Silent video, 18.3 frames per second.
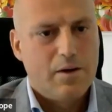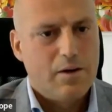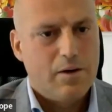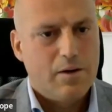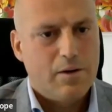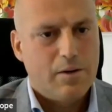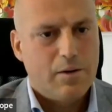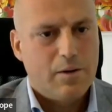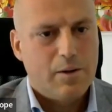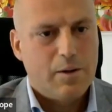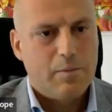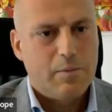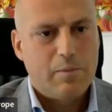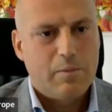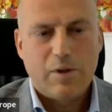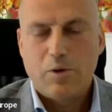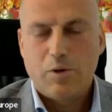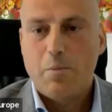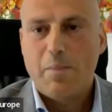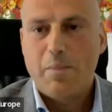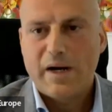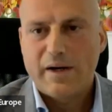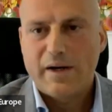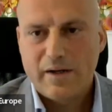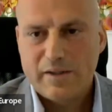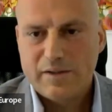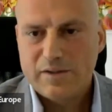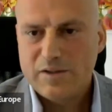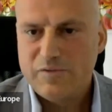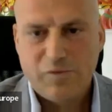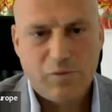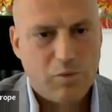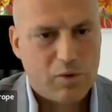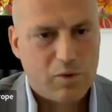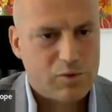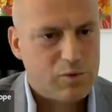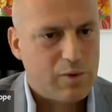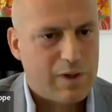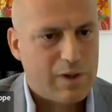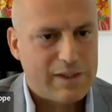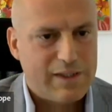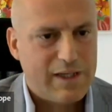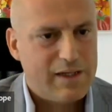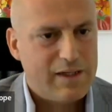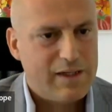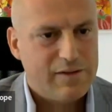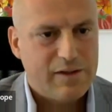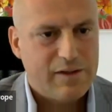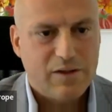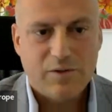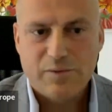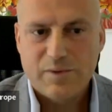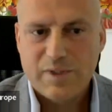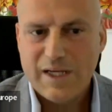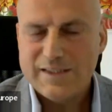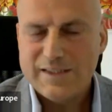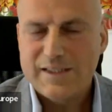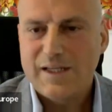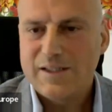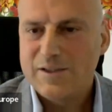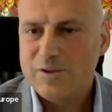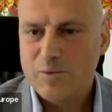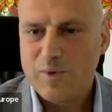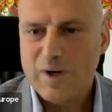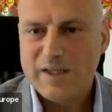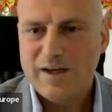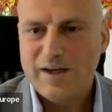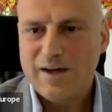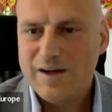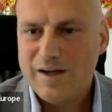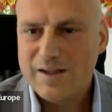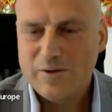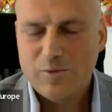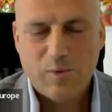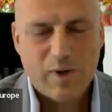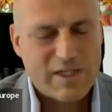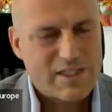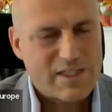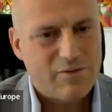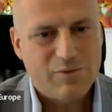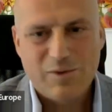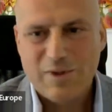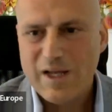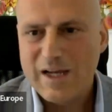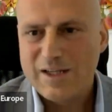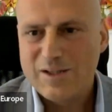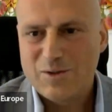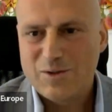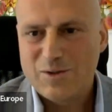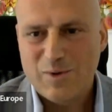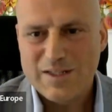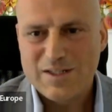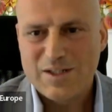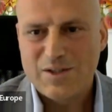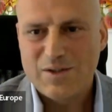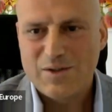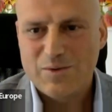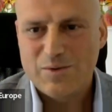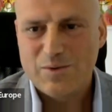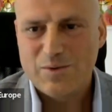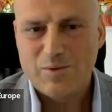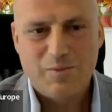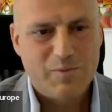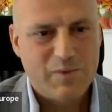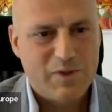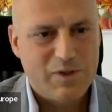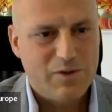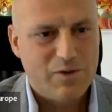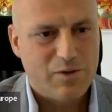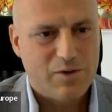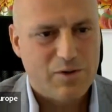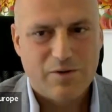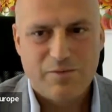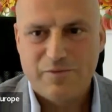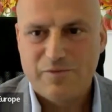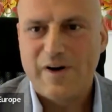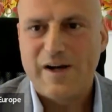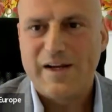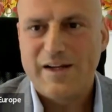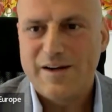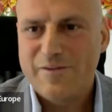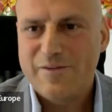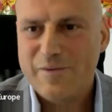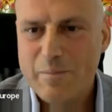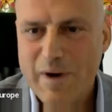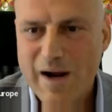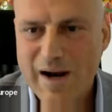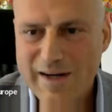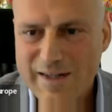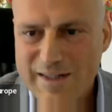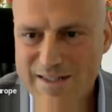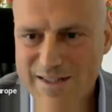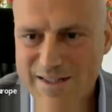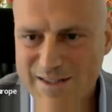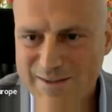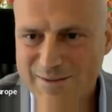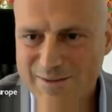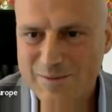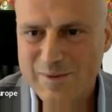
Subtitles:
I don't know, Margriet, if you want to add anything on that. Otherwise, I would like to ask you your final remarks.